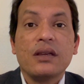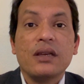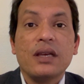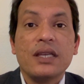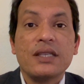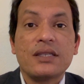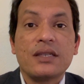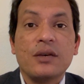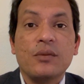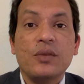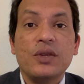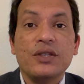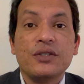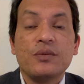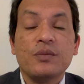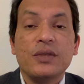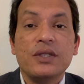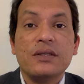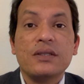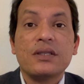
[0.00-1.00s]

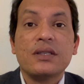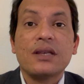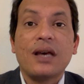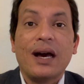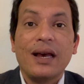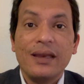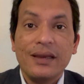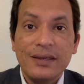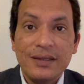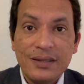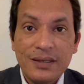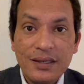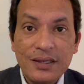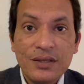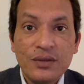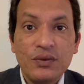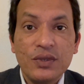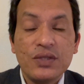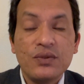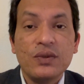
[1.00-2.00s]
establishments,
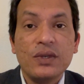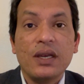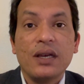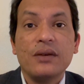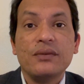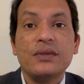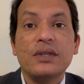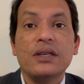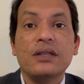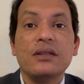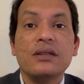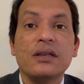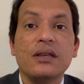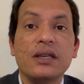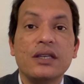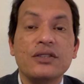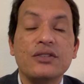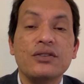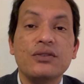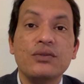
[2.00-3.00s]
IICs, which we have done,
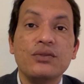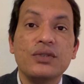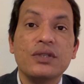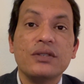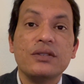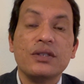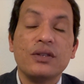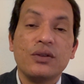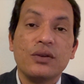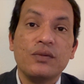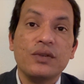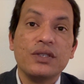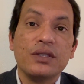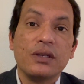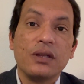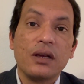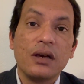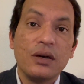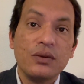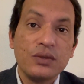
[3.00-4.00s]
institutions,
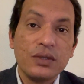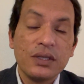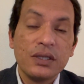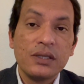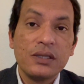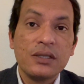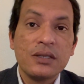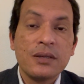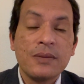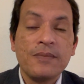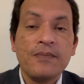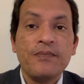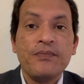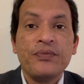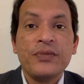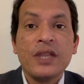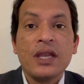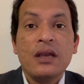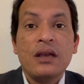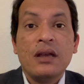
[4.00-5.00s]
innovation councils.
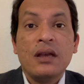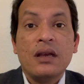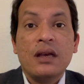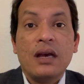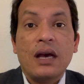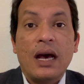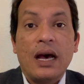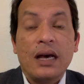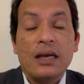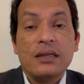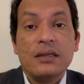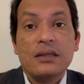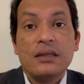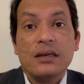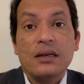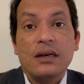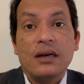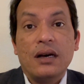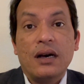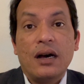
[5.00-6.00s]
And
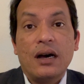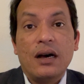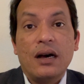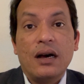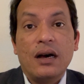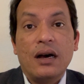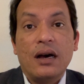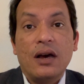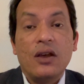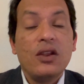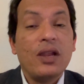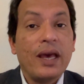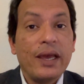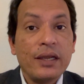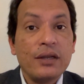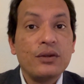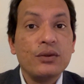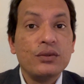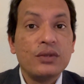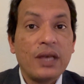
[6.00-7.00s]
I
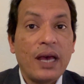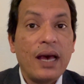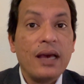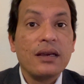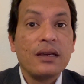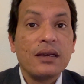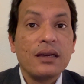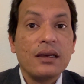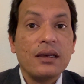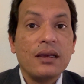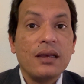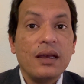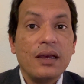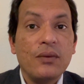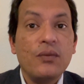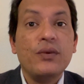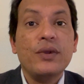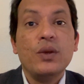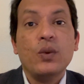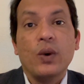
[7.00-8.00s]
like to thank
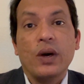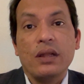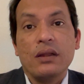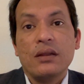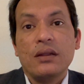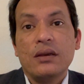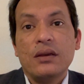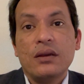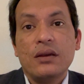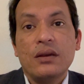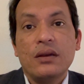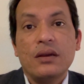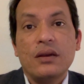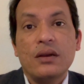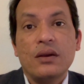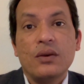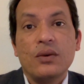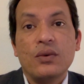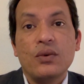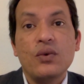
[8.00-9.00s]
everyone
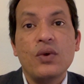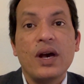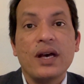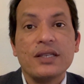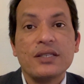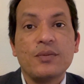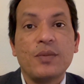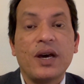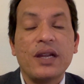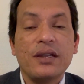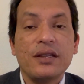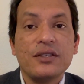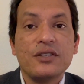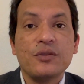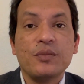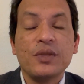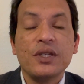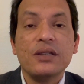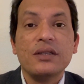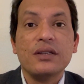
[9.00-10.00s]
who has
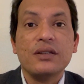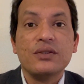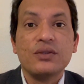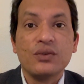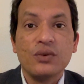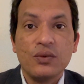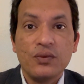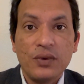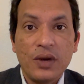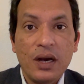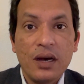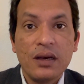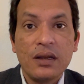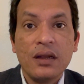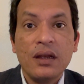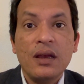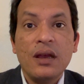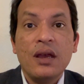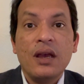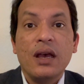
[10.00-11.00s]
participated so far
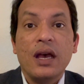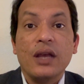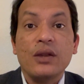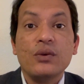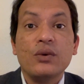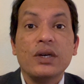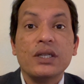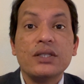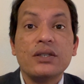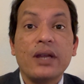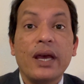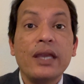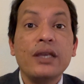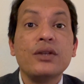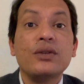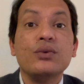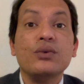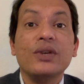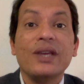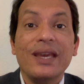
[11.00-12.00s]
and who are trying
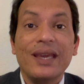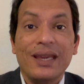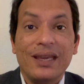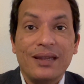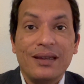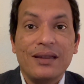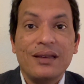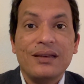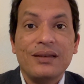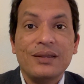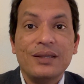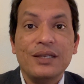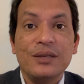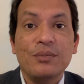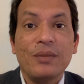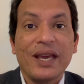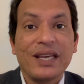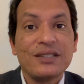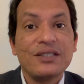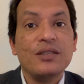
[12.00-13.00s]
to gain the
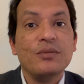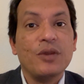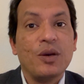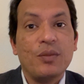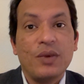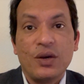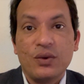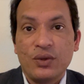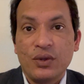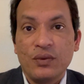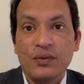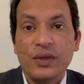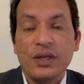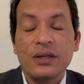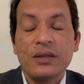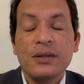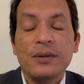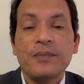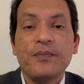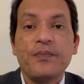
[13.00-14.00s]
maximum out of it.